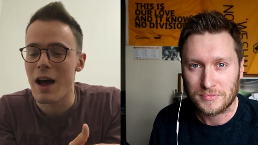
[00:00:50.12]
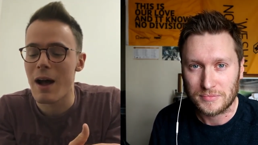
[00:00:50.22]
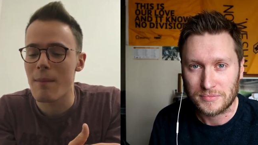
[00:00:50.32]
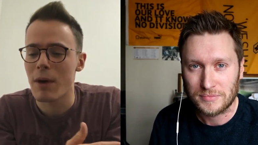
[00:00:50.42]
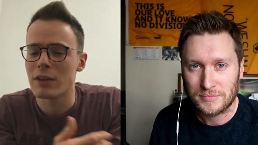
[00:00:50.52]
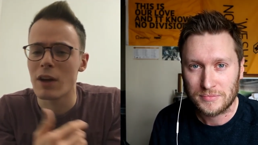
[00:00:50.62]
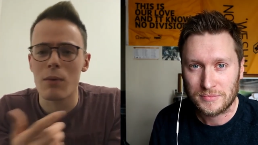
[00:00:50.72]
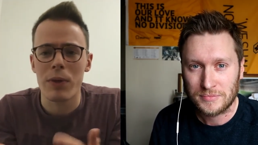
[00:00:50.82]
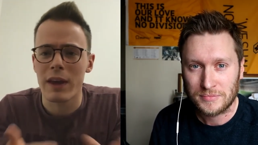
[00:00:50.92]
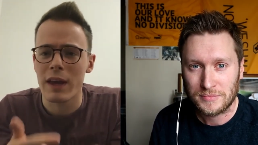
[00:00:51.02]
Speaker 1: Mm. Um, I
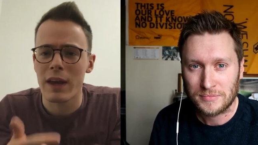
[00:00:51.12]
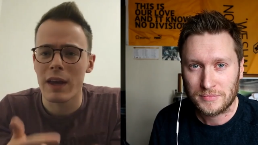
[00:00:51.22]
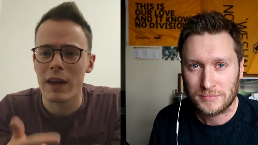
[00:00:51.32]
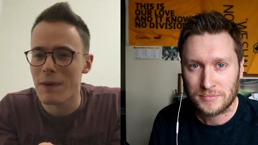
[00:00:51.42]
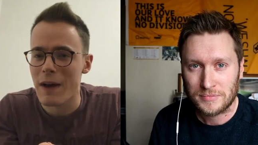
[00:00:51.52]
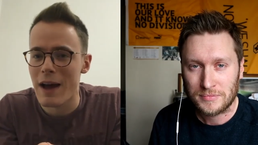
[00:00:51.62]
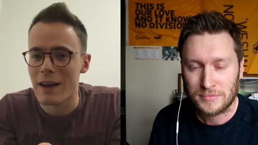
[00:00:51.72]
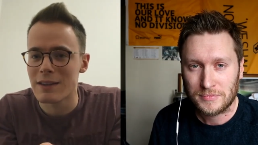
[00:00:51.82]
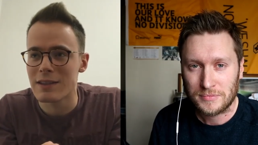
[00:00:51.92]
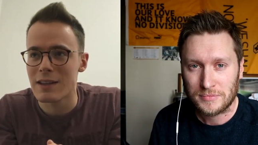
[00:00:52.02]
don't think any Norwich
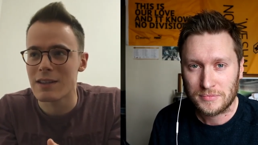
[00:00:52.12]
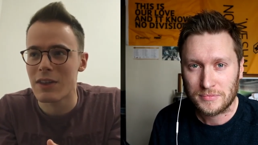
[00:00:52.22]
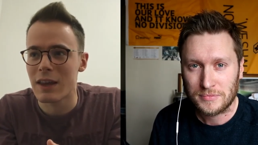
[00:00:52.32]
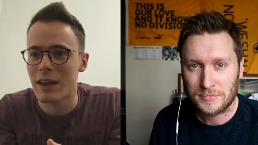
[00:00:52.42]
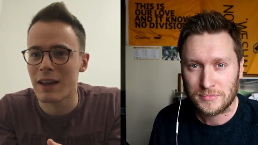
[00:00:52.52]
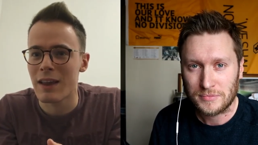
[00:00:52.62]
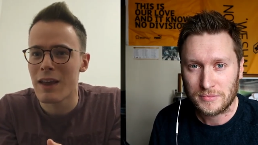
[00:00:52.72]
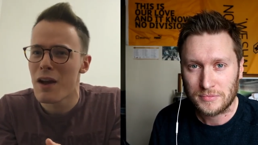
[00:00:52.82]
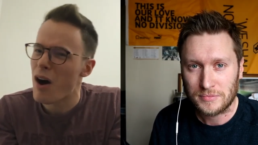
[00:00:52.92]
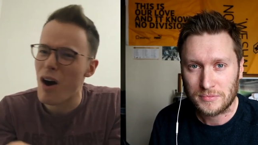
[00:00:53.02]
fan is is
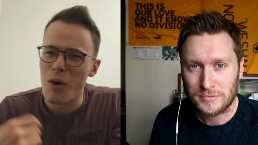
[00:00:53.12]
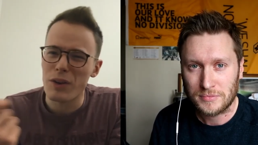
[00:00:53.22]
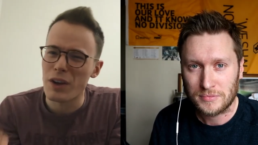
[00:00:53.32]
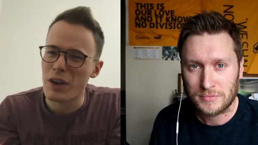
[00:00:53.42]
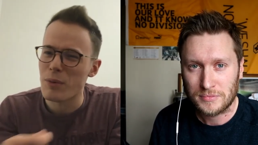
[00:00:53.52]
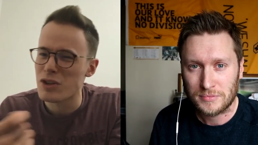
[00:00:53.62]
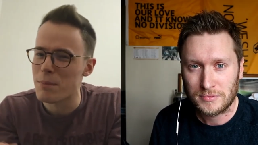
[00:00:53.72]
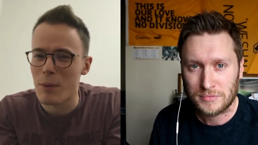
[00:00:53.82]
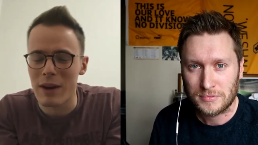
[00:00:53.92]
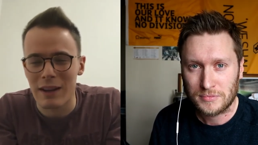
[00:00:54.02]
thinking, oh, you know,
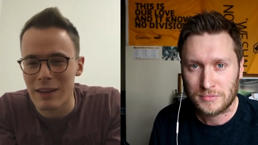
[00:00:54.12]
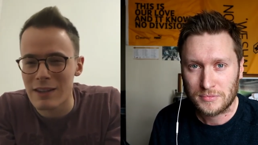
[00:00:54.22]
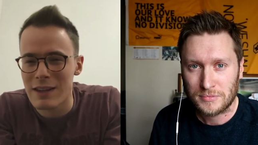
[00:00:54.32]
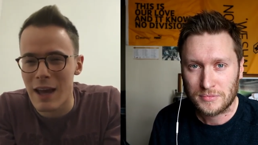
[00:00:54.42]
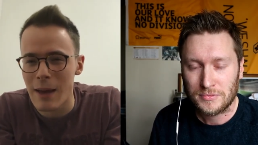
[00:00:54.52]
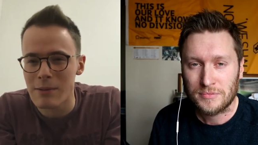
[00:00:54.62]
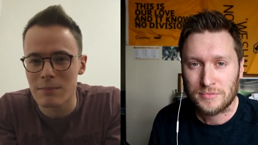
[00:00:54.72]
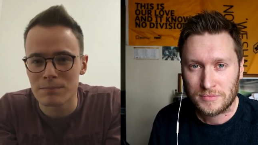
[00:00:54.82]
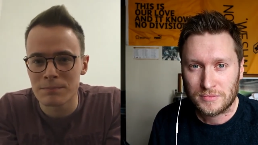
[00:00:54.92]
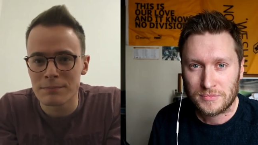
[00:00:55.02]
we should be winning these
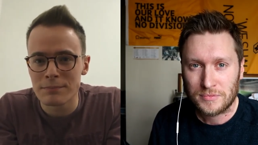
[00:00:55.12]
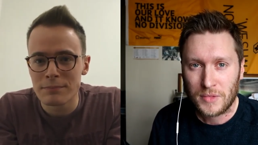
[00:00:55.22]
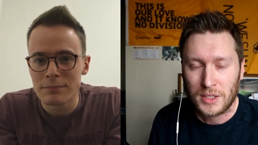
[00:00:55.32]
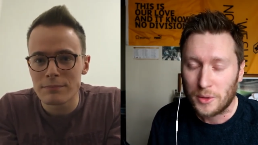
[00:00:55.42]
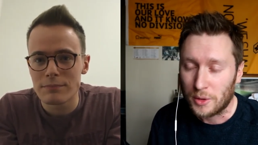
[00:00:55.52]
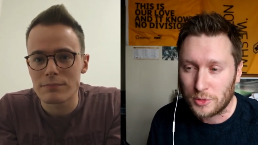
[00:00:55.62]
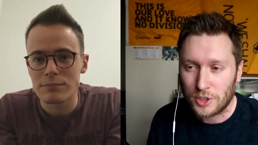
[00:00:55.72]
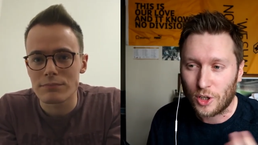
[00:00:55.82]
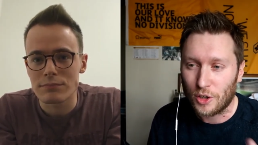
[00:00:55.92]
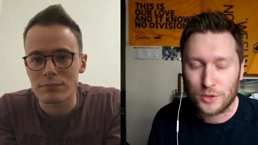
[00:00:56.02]
games.
Speaker 2: Well, there was a
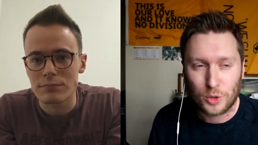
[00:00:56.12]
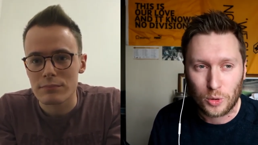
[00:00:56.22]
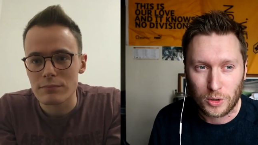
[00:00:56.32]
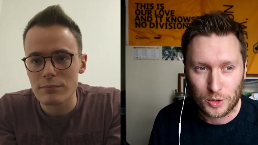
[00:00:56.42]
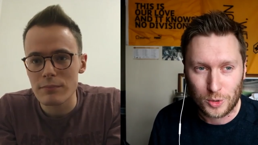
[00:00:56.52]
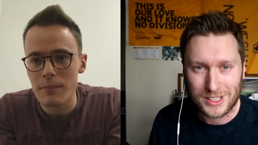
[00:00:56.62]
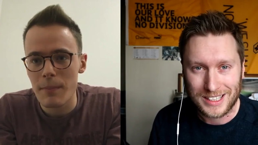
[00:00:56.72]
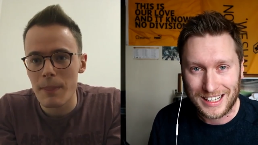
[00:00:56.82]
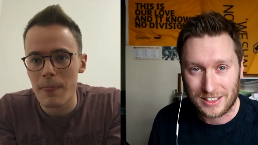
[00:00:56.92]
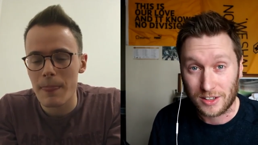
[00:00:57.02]
lot of talk on Twitter
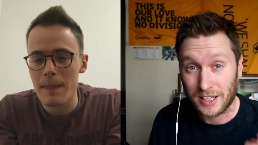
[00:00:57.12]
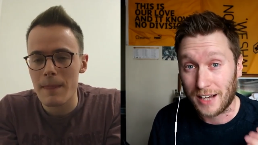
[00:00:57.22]
last night